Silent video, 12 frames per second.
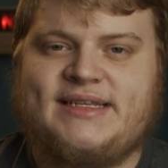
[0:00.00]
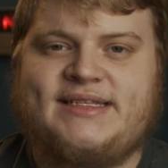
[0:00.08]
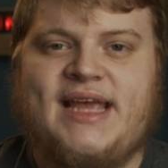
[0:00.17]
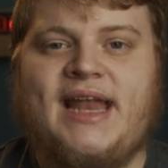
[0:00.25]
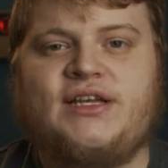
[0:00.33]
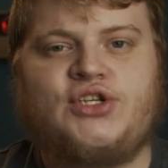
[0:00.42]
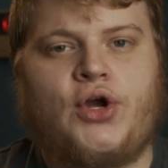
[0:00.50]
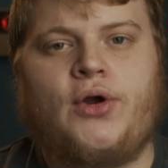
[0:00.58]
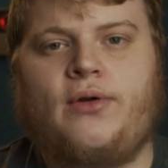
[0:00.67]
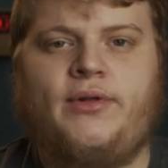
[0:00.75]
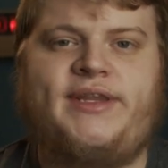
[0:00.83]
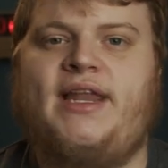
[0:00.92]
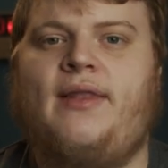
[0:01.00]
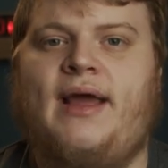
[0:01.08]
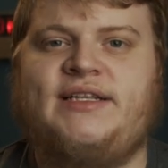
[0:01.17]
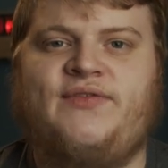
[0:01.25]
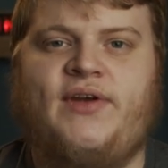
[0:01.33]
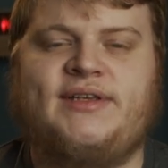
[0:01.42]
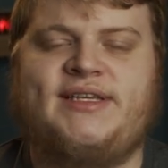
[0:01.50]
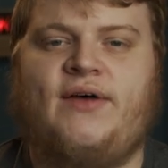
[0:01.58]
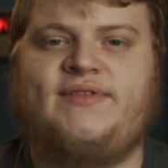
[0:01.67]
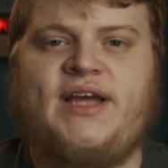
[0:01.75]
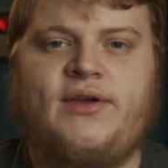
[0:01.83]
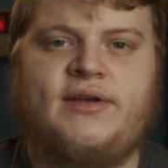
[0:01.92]
Set internal deadlines for
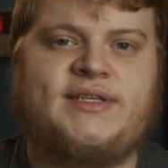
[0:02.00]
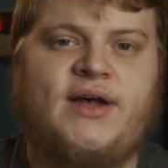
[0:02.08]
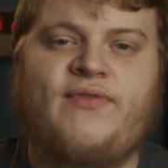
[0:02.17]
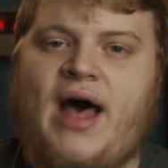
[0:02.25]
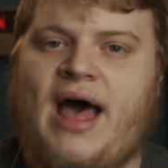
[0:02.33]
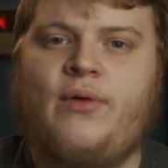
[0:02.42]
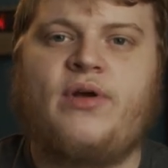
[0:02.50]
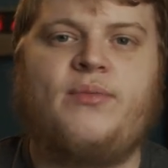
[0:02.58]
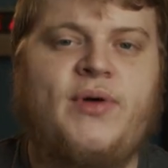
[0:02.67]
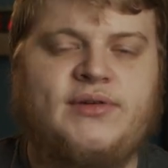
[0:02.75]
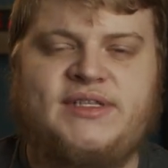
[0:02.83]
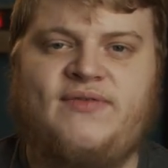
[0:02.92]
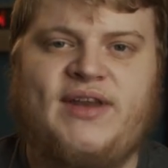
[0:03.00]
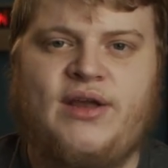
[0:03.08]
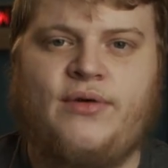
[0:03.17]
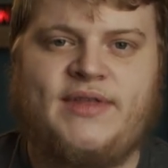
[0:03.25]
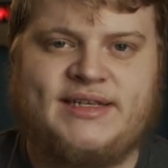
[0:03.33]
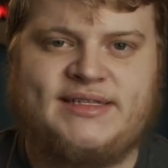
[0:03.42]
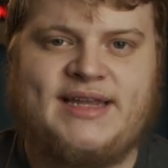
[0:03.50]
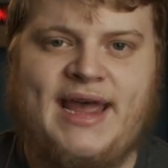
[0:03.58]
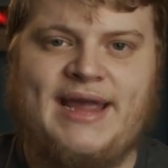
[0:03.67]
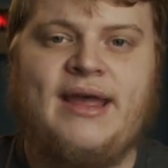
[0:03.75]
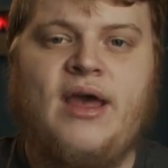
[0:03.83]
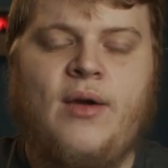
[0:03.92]
yourself. Tell yourself, I wanna post a video this
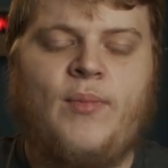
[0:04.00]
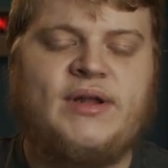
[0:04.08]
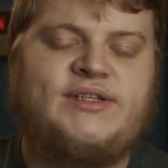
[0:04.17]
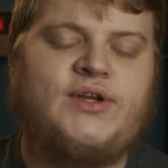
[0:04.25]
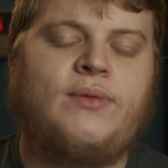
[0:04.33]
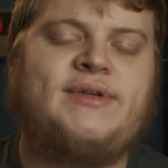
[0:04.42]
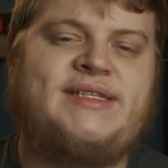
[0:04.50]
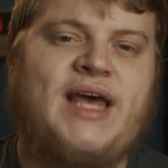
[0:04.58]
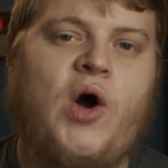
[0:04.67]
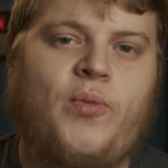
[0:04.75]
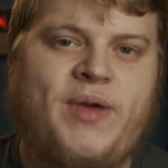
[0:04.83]
day, but don't tell